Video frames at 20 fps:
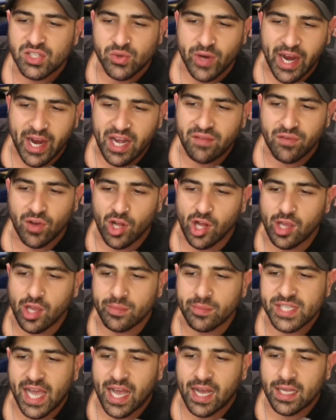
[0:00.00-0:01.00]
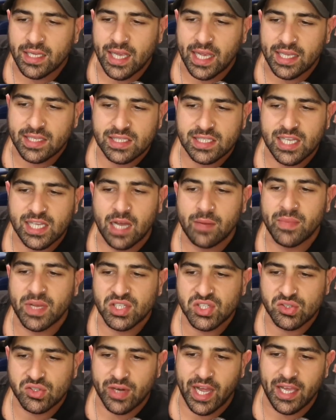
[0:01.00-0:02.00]
trading volumes at some
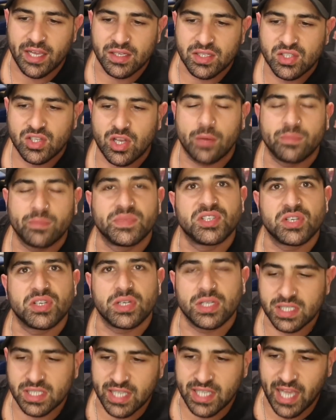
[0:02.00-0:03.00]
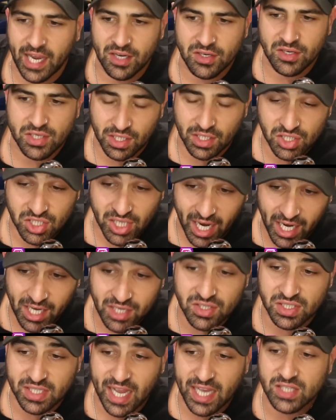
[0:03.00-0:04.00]
Australia's top digital
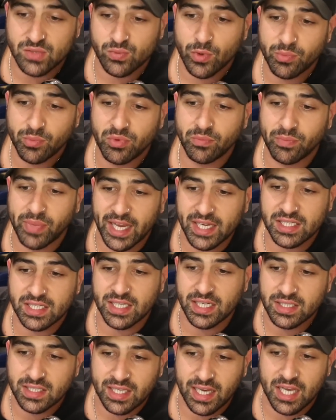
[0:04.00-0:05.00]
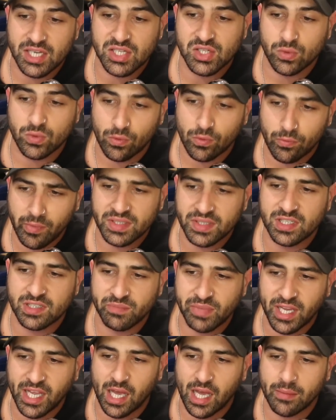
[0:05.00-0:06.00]
exchanges as Ripple-based international
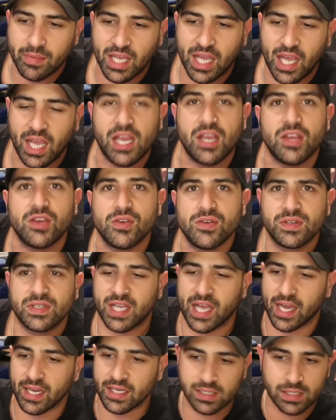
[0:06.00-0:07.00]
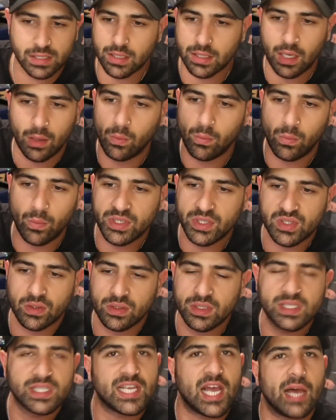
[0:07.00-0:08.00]
remittances become a key use case. We
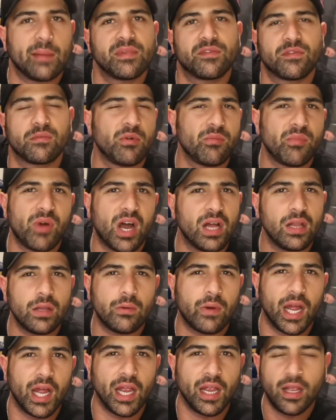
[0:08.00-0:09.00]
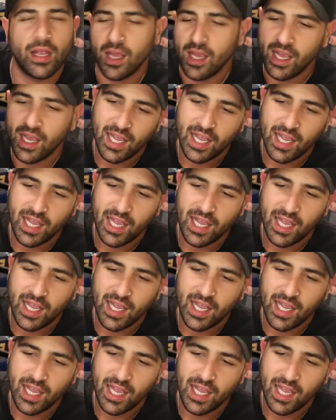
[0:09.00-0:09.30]
saw this coming from a mile away.